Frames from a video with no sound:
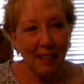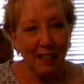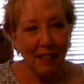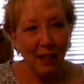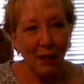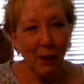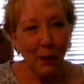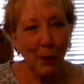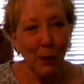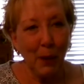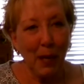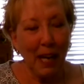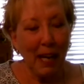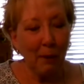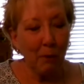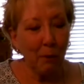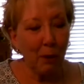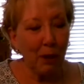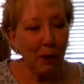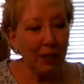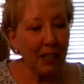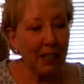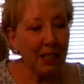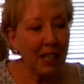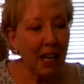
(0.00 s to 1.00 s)
Okay,
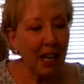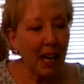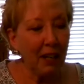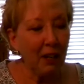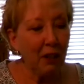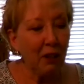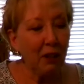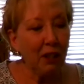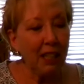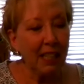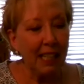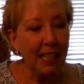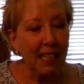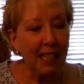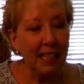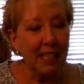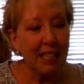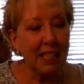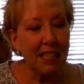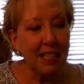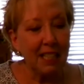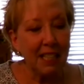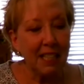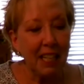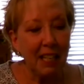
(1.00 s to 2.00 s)
well, the title is
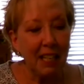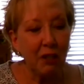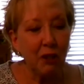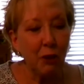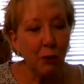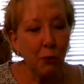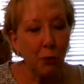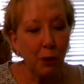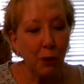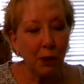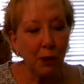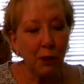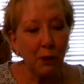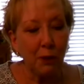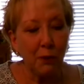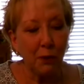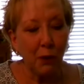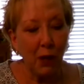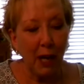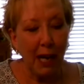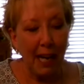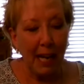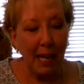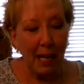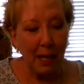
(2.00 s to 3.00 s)
Essential Oils for
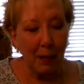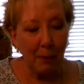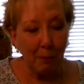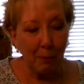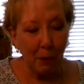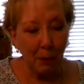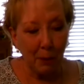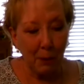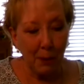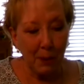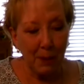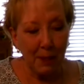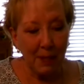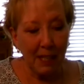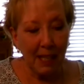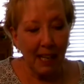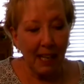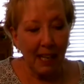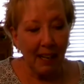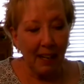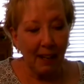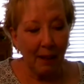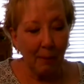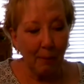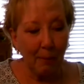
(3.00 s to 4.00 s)
Animals,
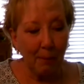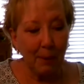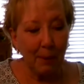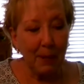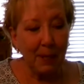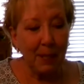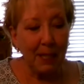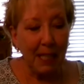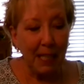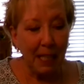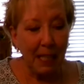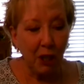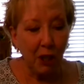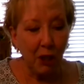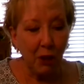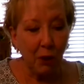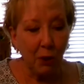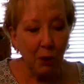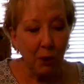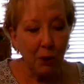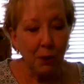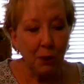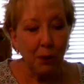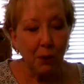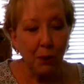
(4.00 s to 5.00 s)

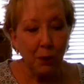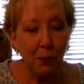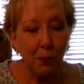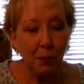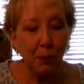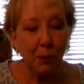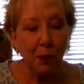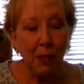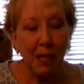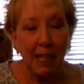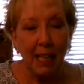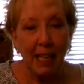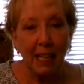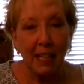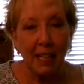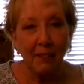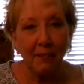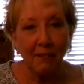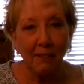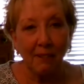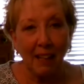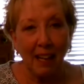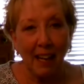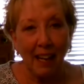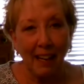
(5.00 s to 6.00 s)
Seniors Through the End
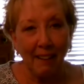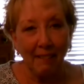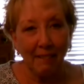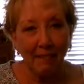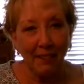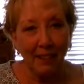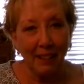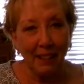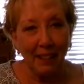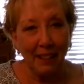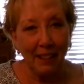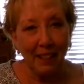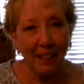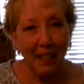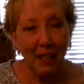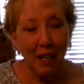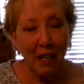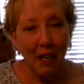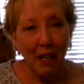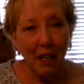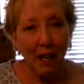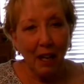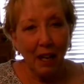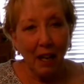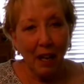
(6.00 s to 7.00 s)
of Life. And
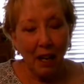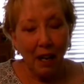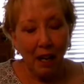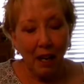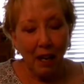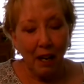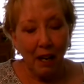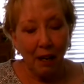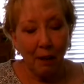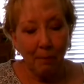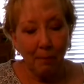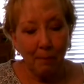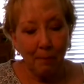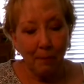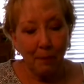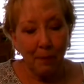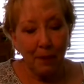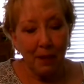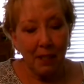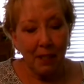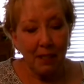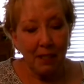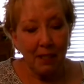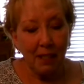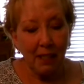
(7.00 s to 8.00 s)

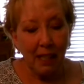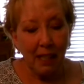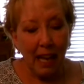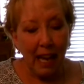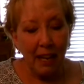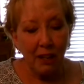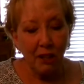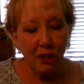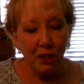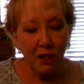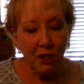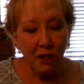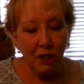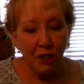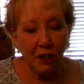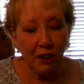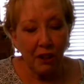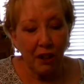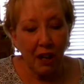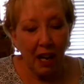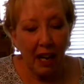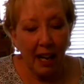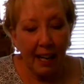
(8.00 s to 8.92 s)
this last year,